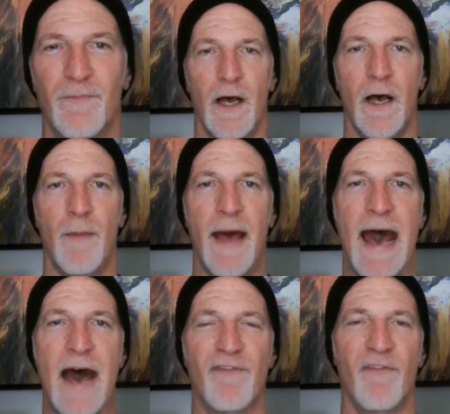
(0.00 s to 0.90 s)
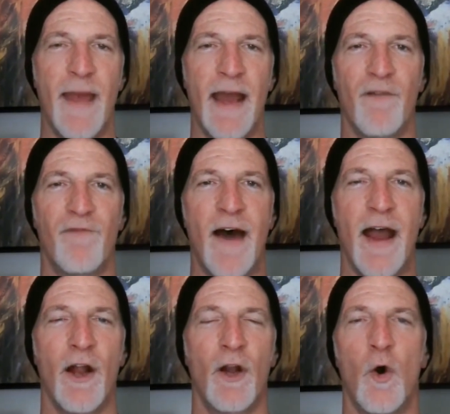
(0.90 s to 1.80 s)
On behalf of Man on
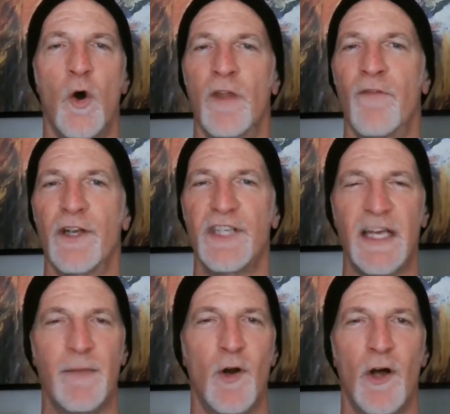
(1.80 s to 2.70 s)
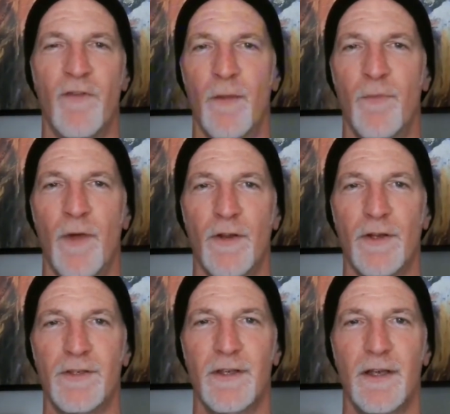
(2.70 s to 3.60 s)
Fire and all of our team and all of our
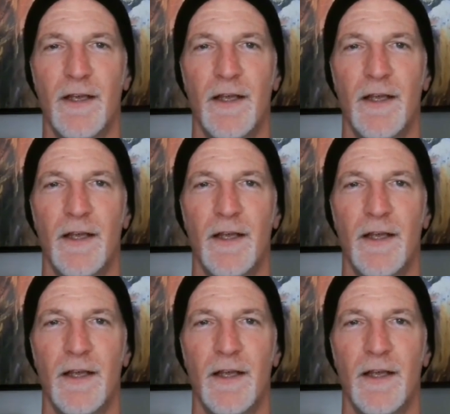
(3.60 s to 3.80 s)
brothers,